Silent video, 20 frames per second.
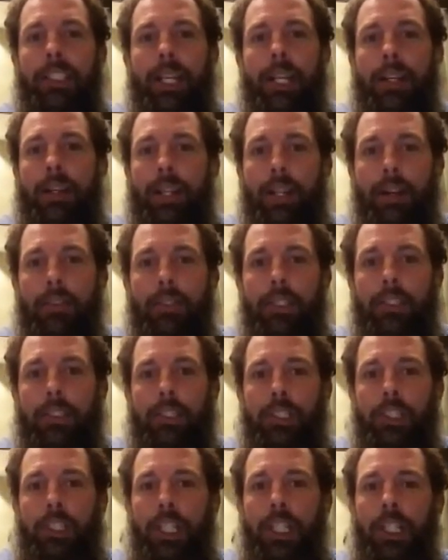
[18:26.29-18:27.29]
And there
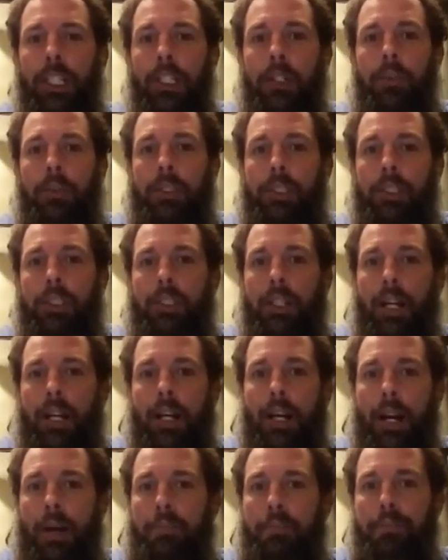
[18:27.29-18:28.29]
was Schindler was
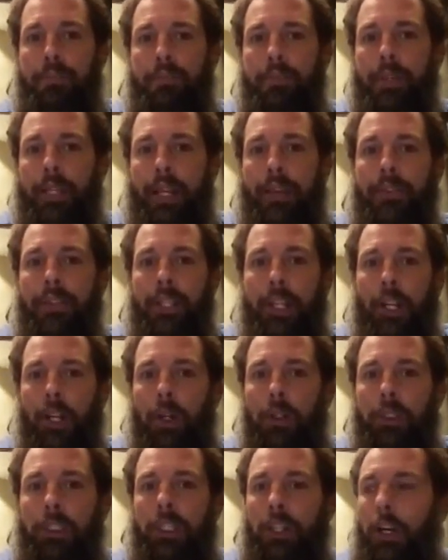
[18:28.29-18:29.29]
up giving the
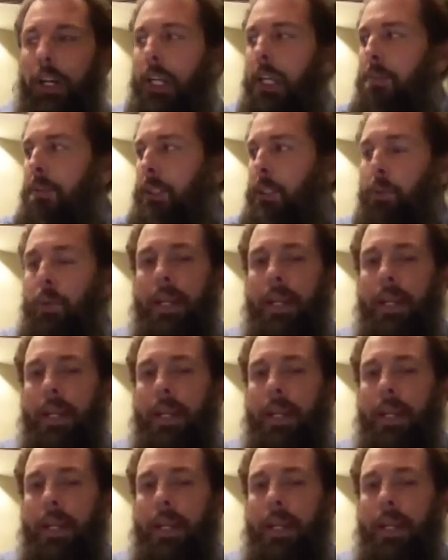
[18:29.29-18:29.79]
closing arguments.